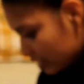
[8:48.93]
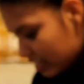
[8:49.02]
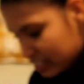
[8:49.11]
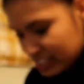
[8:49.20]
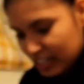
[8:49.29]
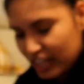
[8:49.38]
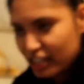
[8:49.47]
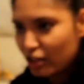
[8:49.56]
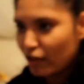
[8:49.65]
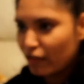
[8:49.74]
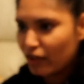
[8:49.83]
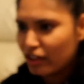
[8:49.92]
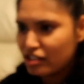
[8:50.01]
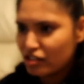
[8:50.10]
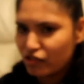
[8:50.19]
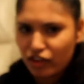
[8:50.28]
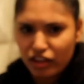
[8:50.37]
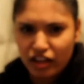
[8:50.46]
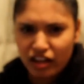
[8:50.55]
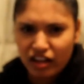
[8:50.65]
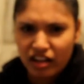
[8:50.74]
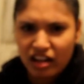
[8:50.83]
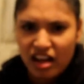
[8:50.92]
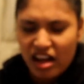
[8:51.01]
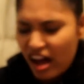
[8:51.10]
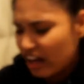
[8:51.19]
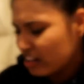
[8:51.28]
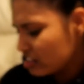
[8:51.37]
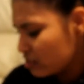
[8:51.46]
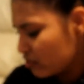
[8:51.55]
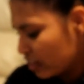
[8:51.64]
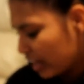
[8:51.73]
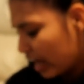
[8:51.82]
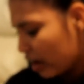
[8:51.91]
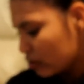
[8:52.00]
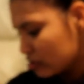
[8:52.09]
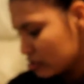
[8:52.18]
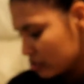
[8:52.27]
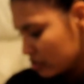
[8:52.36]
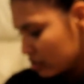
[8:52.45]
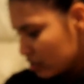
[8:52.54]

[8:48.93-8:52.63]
Cause it, this is for the, I think this is for the couch.